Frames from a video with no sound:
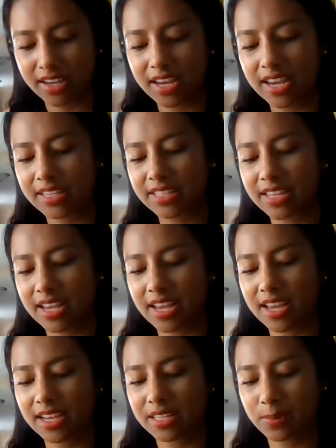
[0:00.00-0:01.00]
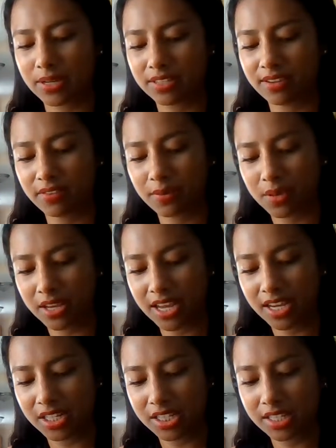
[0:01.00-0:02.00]
Its expressive
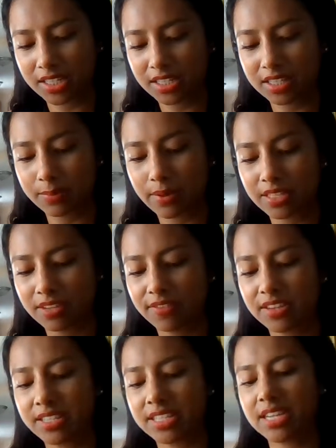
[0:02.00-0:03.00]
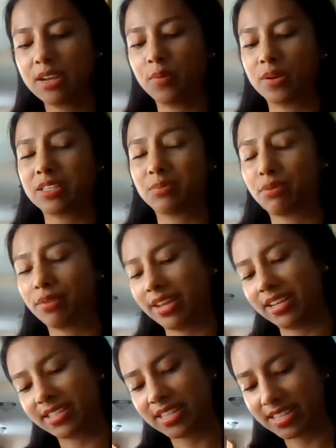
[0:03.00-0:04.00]
communication specificity was
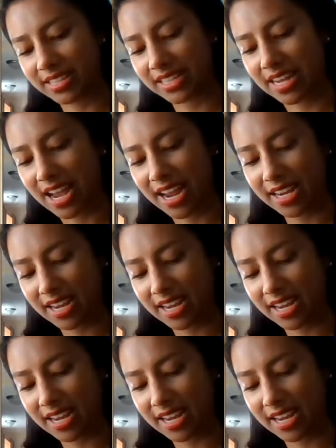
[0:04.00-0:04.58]
0.69,